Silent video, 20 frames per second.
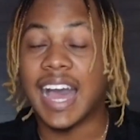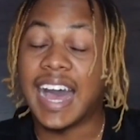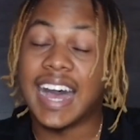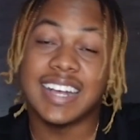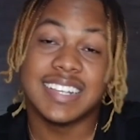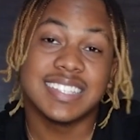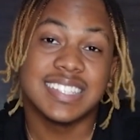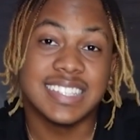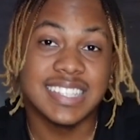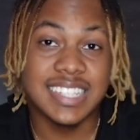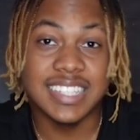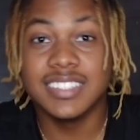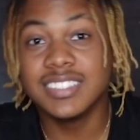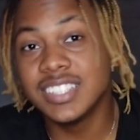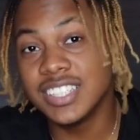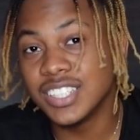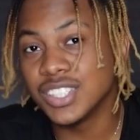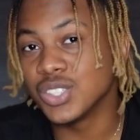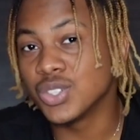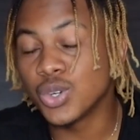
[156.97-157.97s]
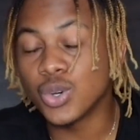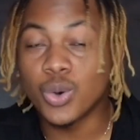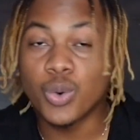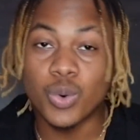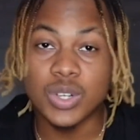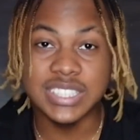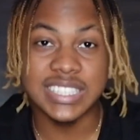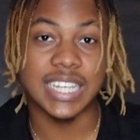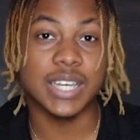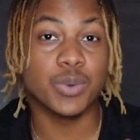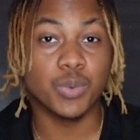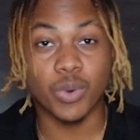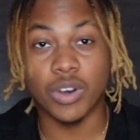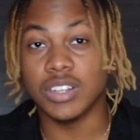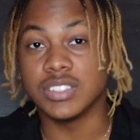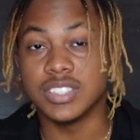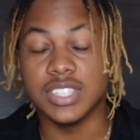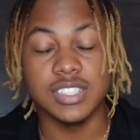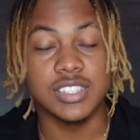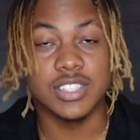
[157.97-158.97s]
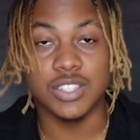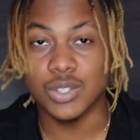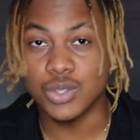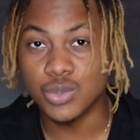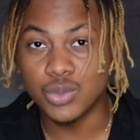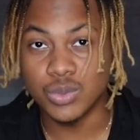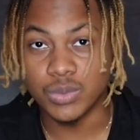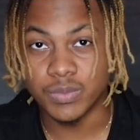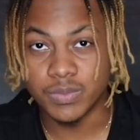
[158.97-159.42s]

I still didn't know what I wanted to do.